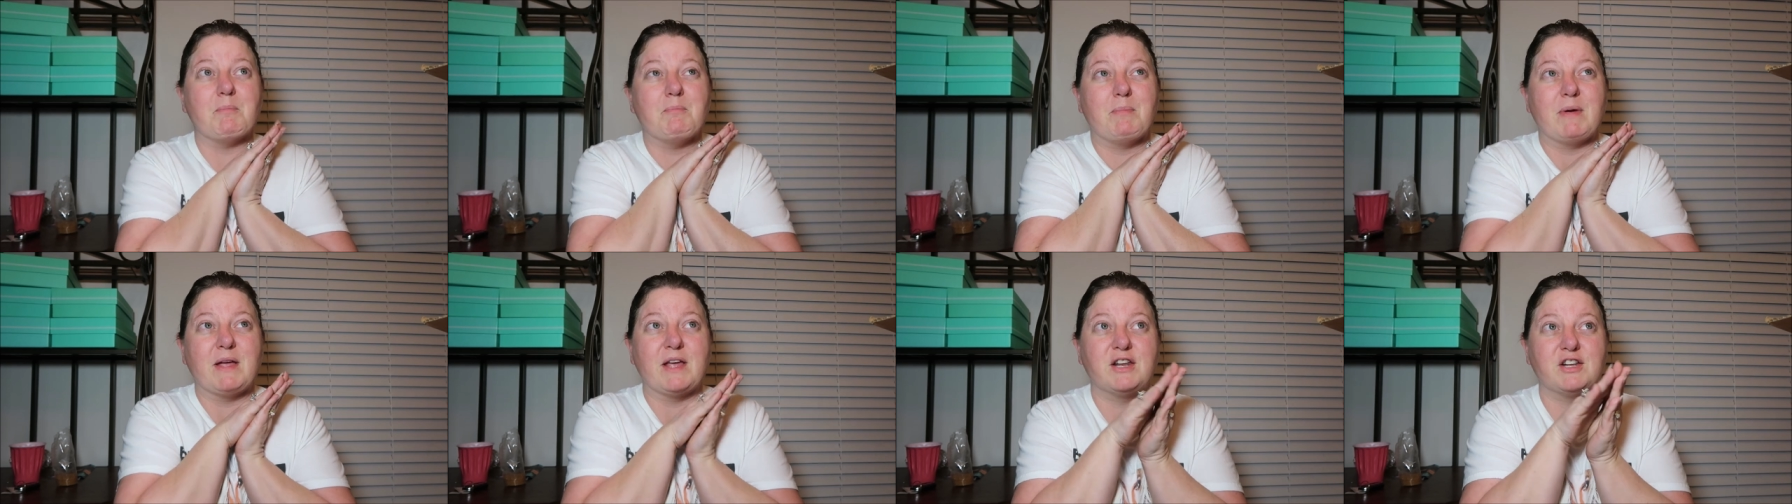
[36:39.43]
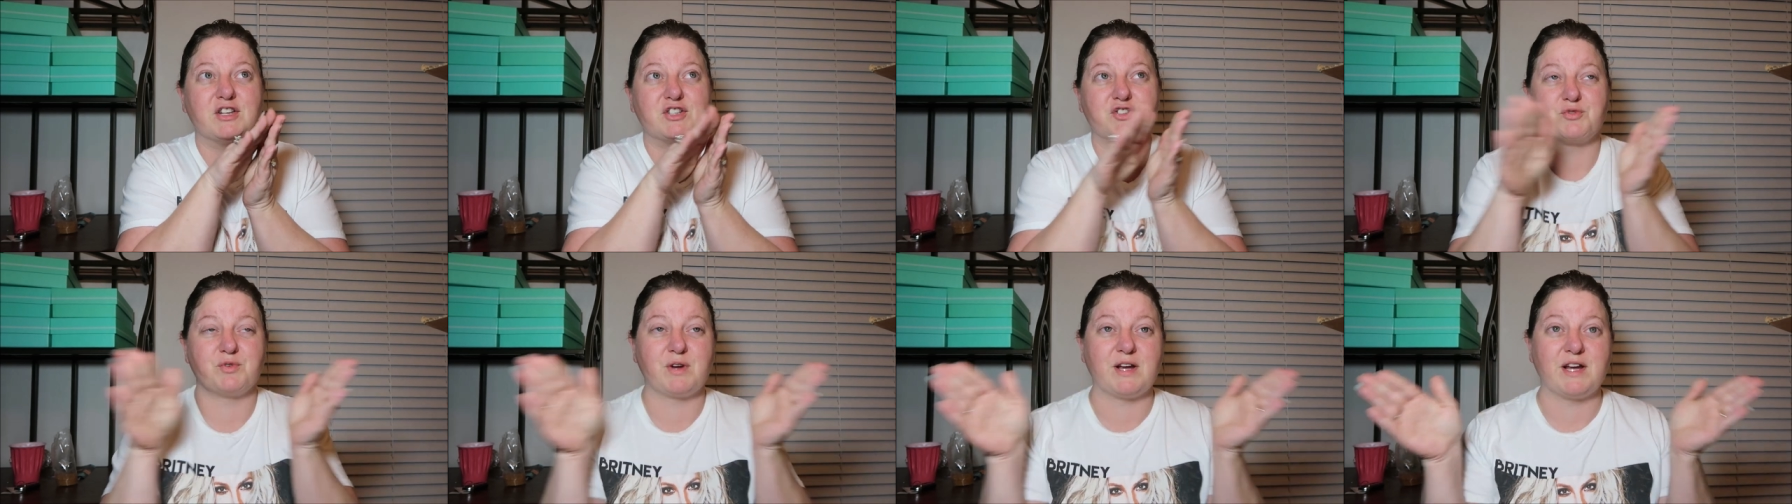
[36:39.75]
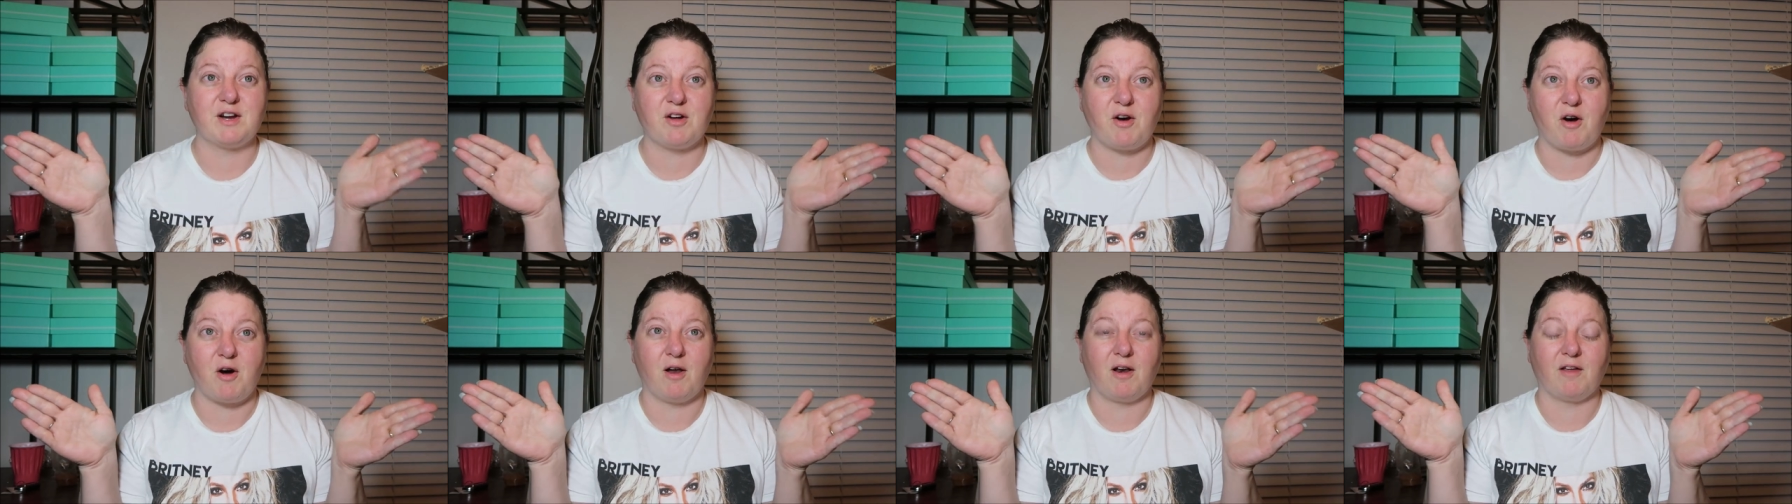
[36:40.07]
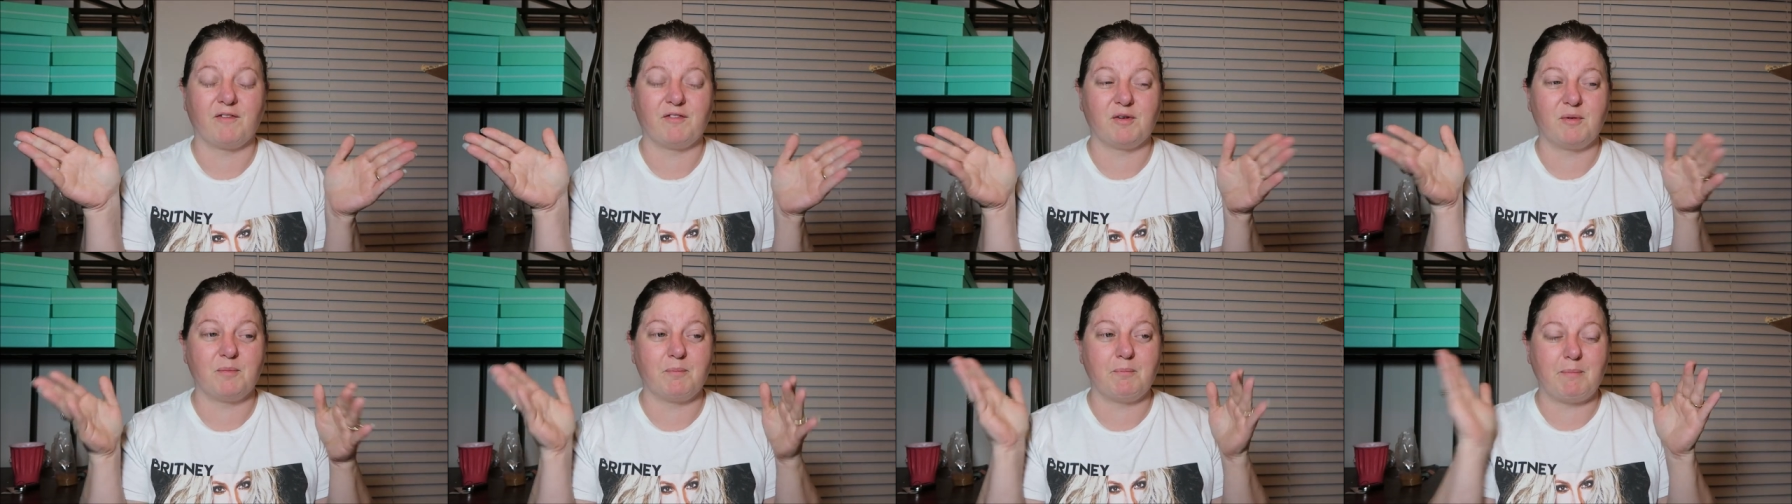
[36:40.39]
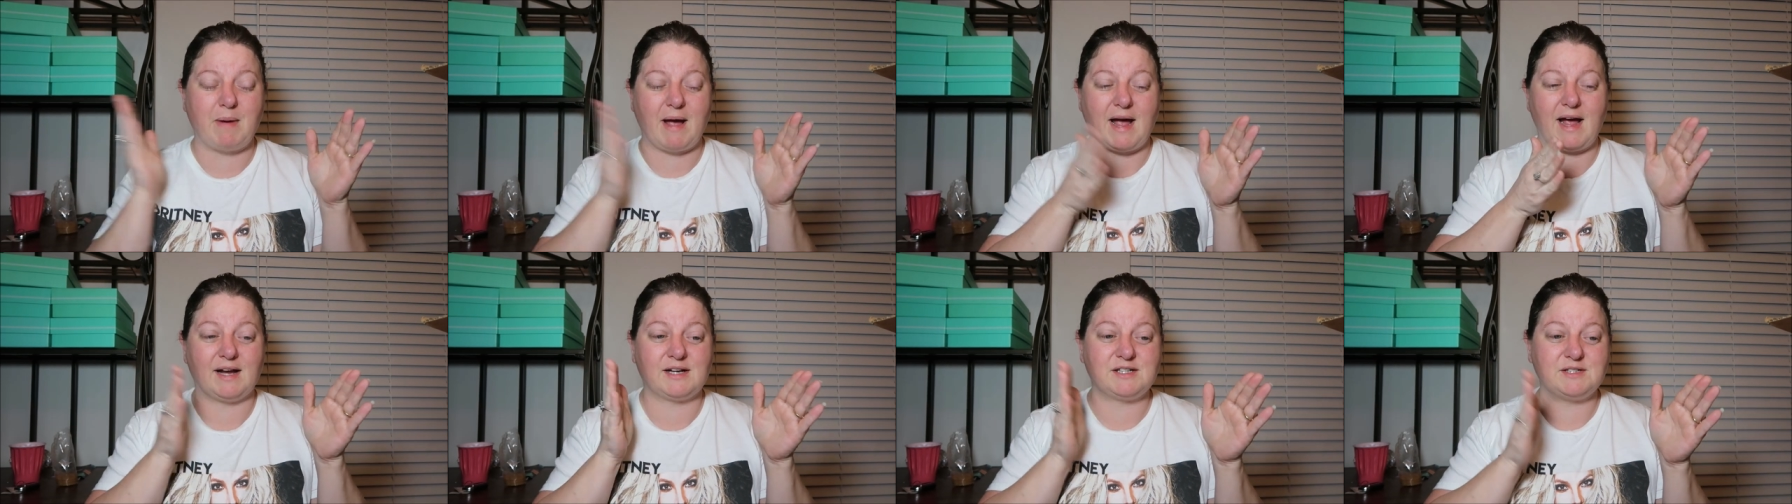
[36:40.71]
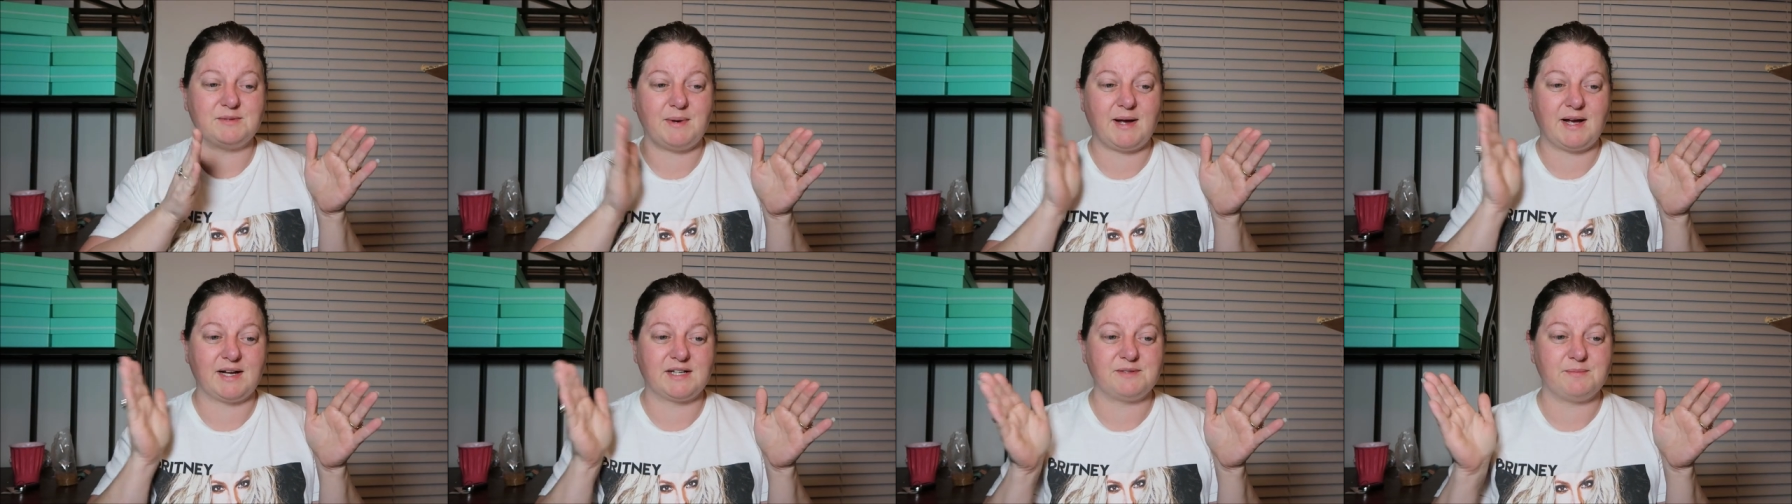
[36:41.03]
binge read all of them back
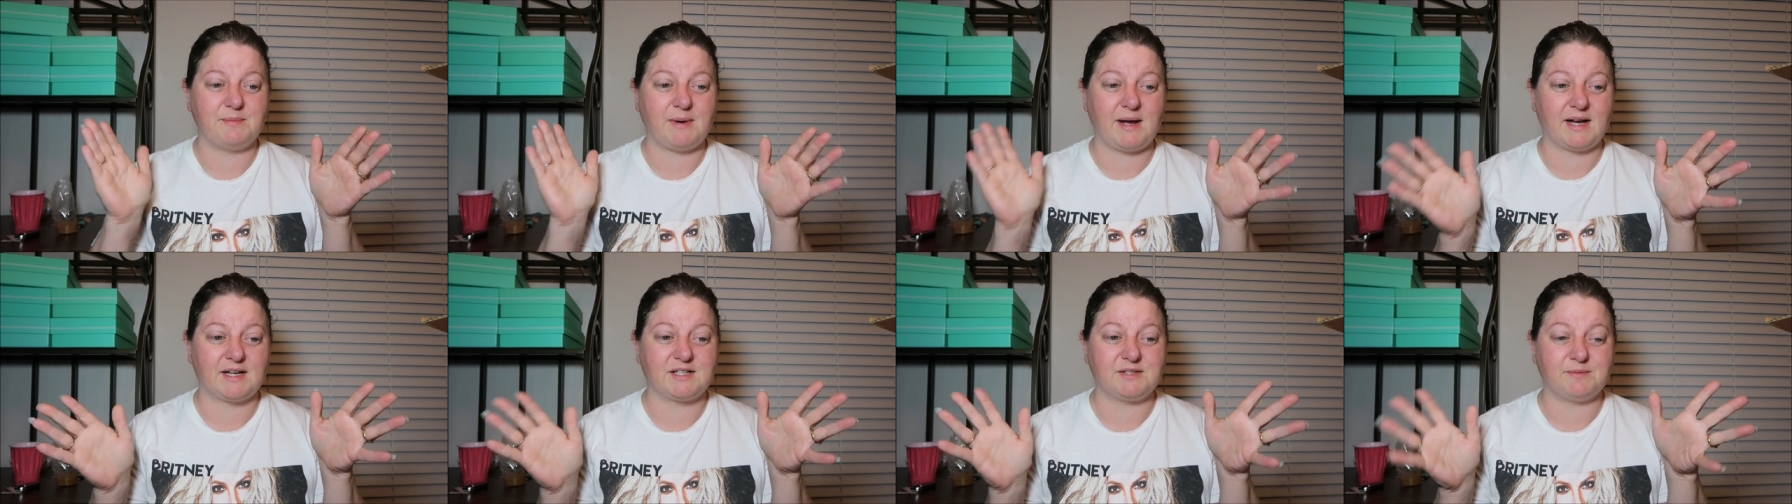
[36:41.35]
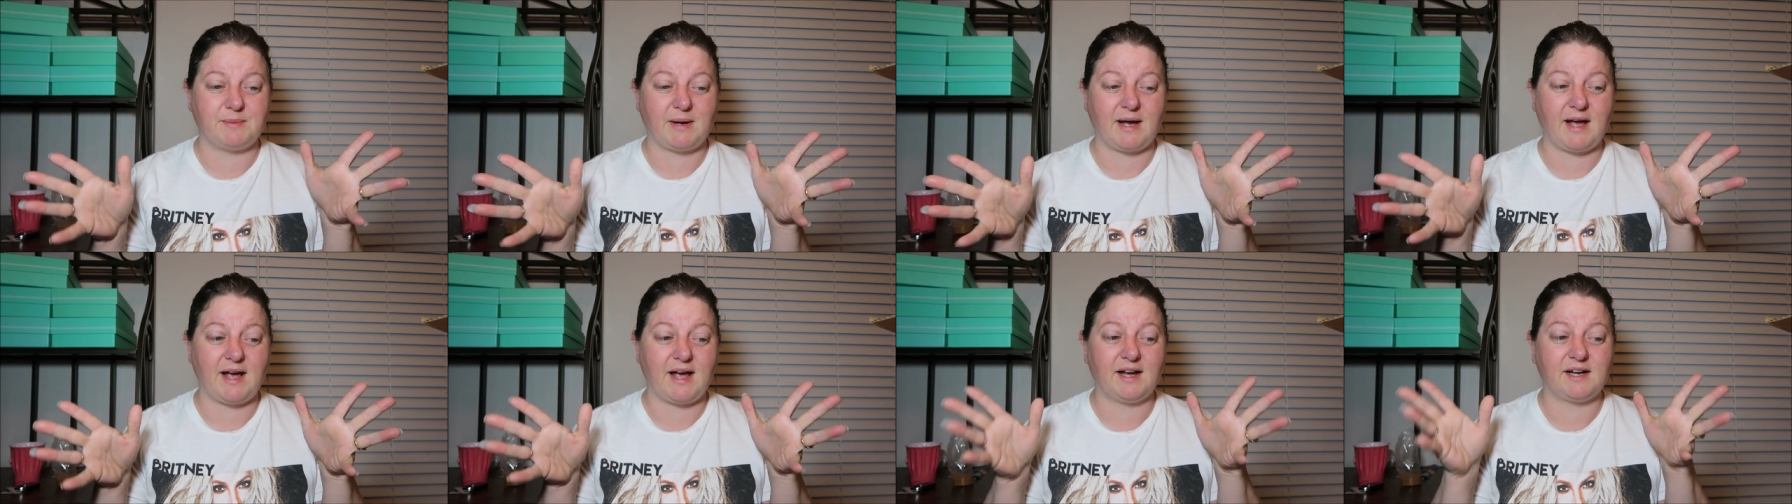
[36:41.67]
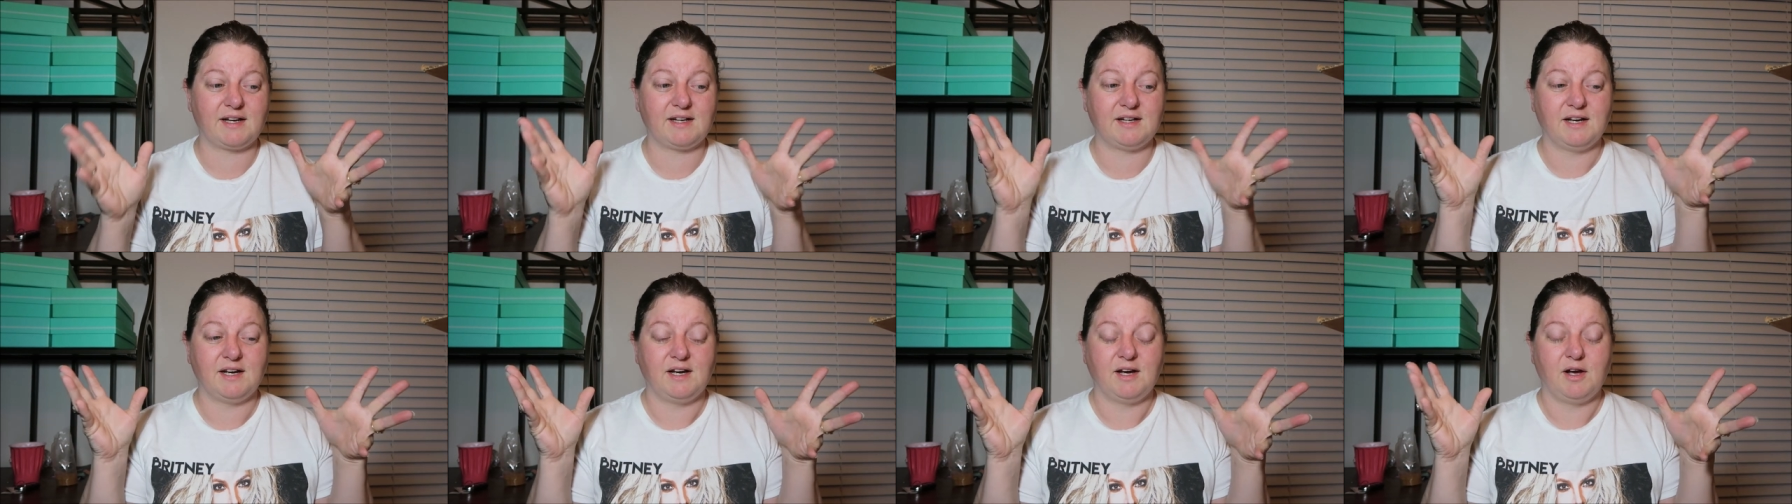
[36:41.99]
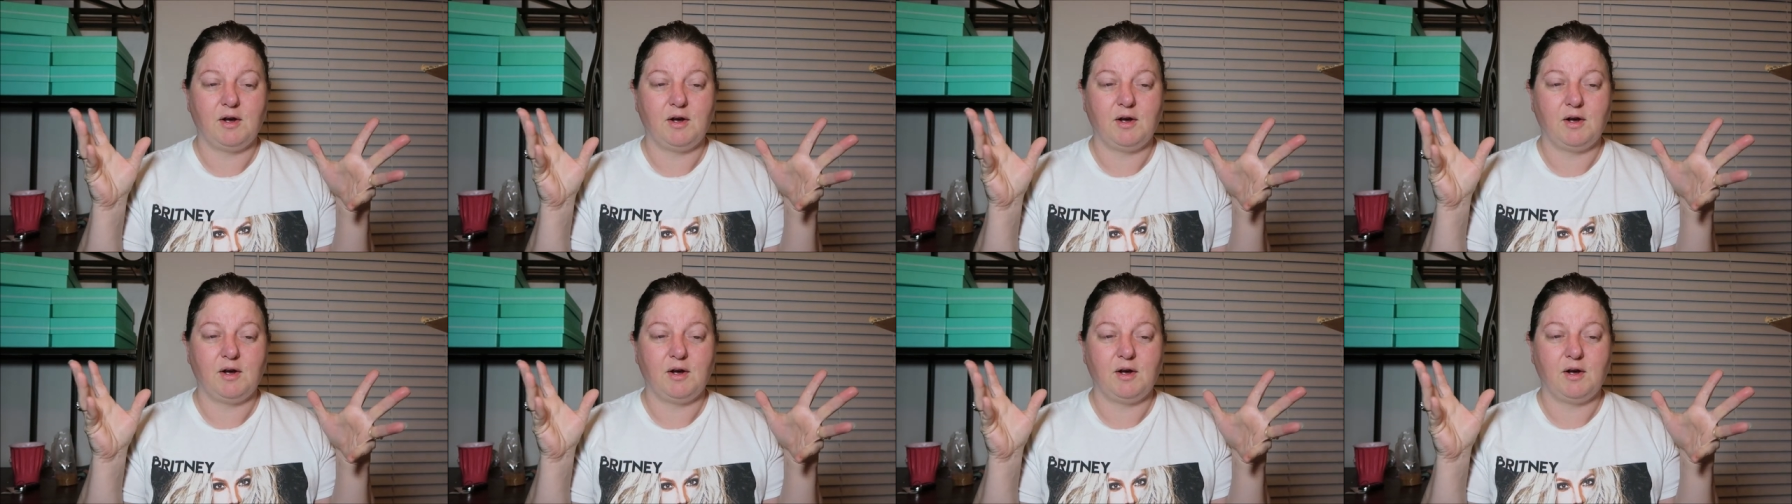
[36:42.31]
to back to back to back